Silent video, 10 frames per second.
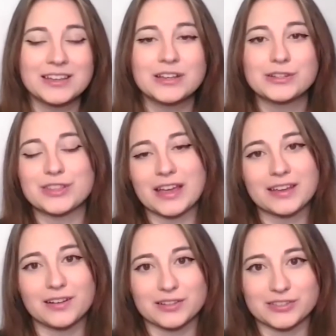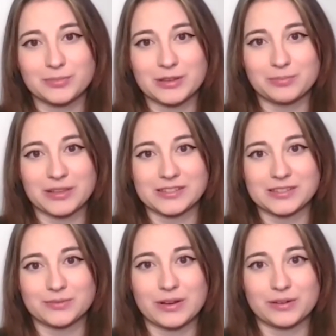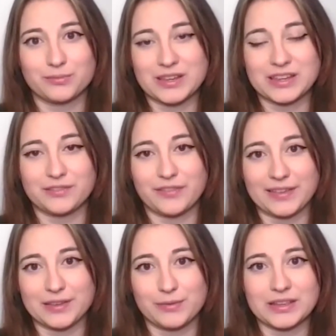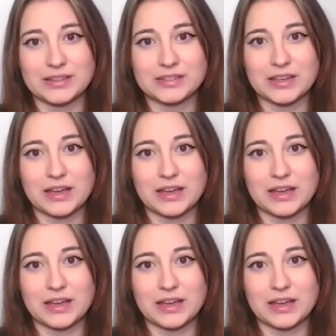so that can also be a place where we can evaluate